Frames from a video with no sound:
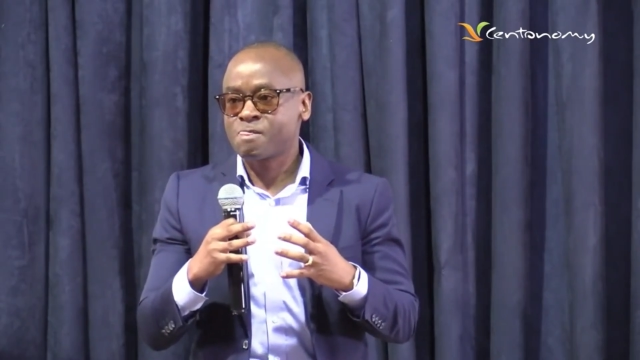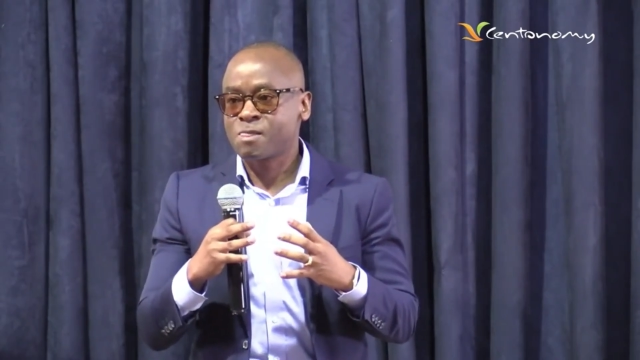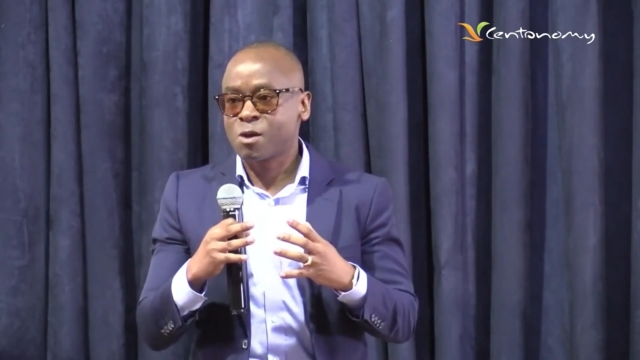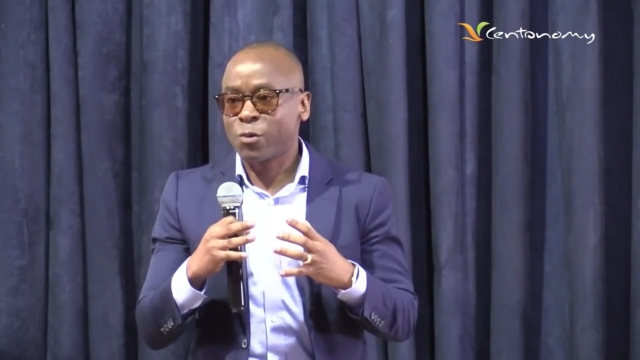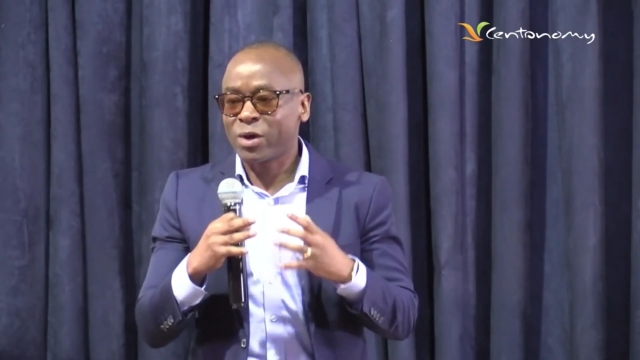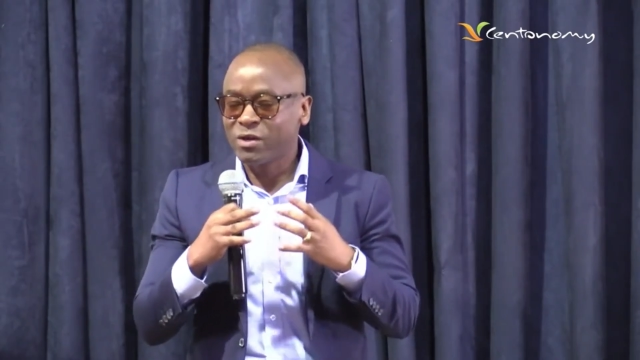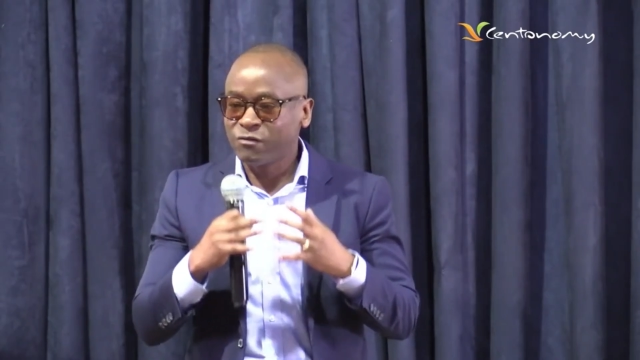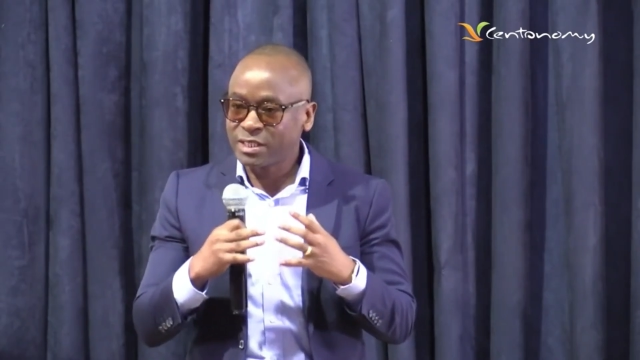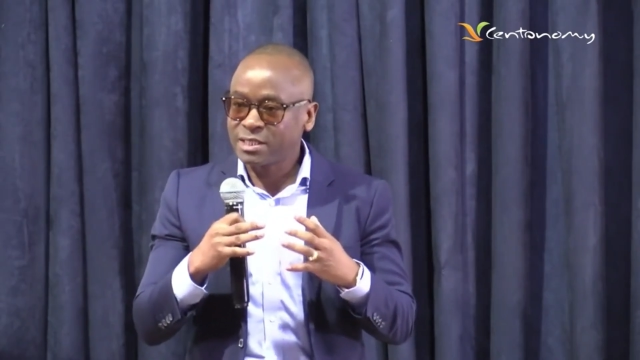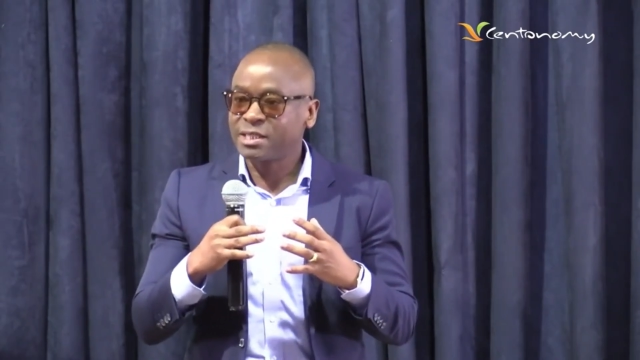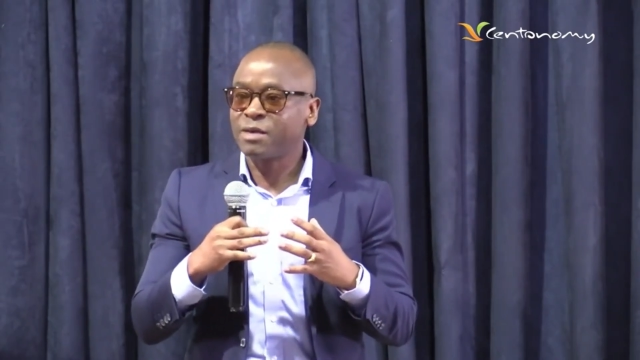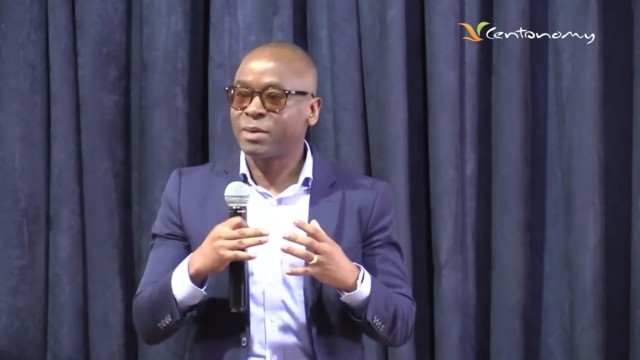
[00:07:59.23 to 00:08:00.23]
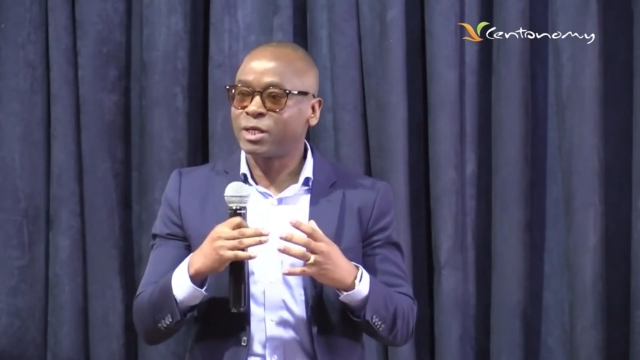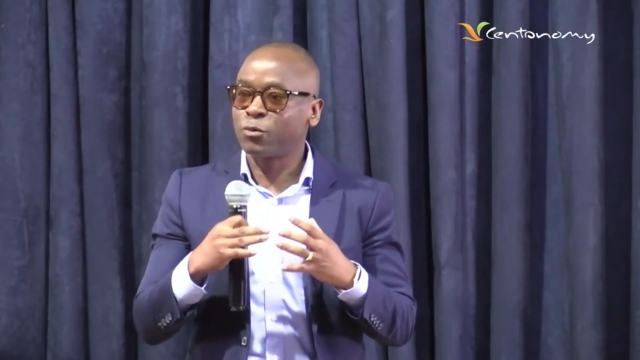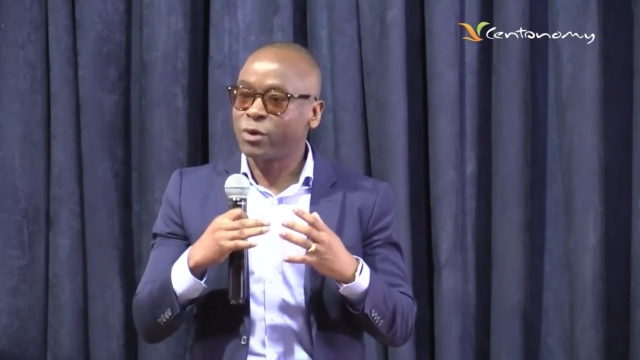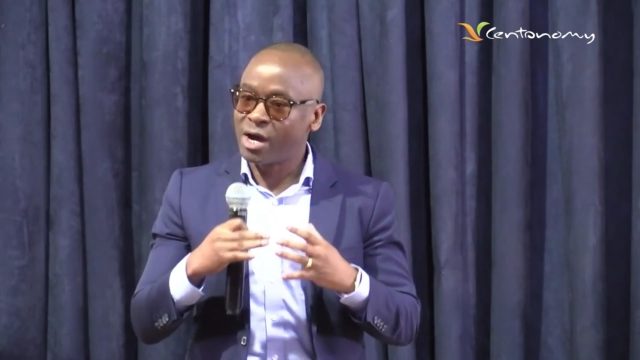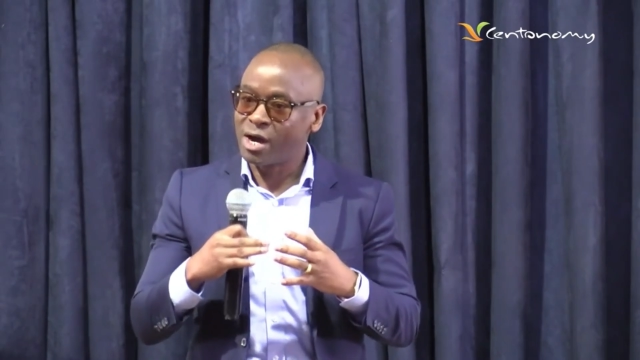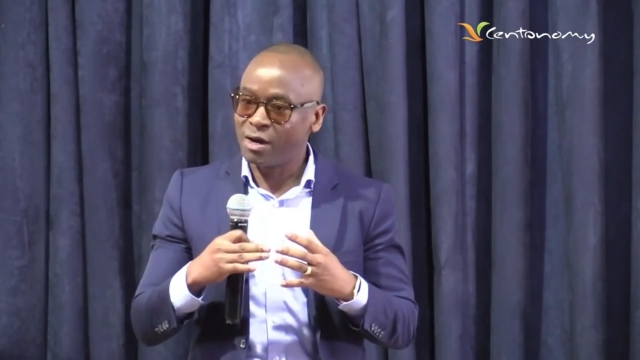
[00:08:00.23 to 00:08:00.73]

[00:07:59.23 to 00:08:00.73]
We're investing the money we have.